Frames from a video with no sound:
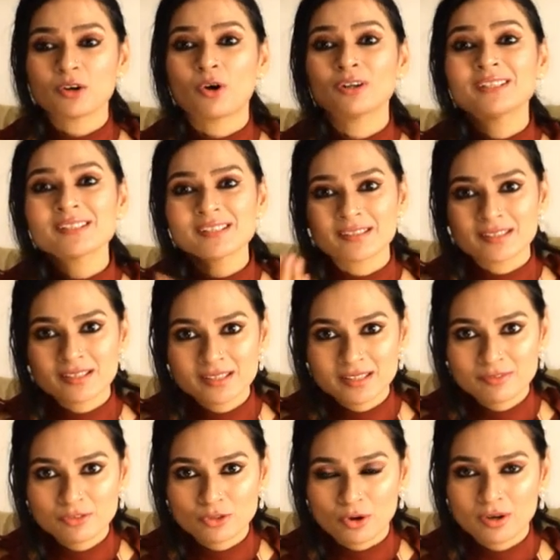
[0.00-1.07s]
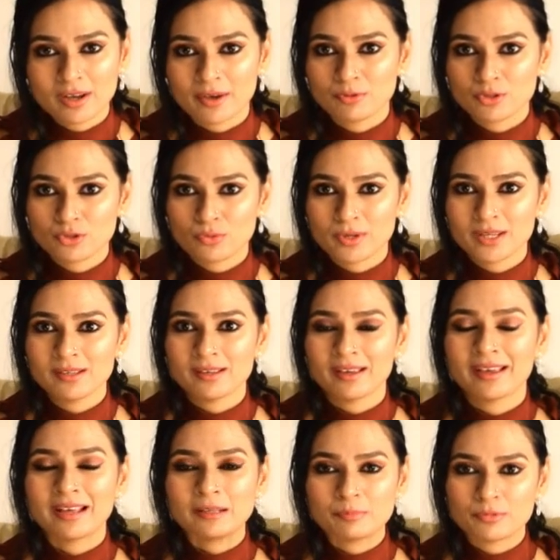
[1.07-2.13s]
or the suggestive talk I was doing
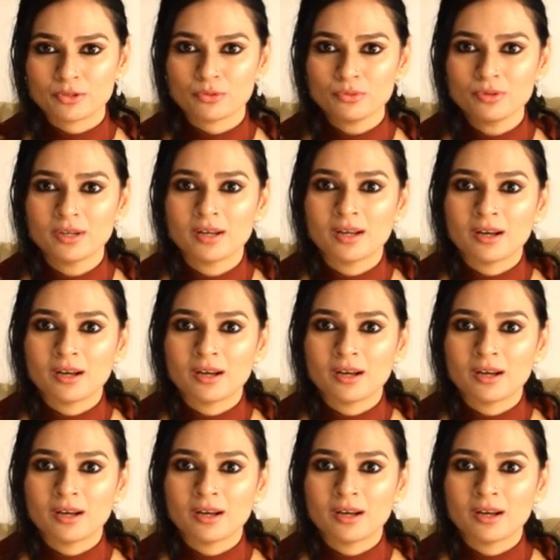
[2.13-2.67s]
helped you,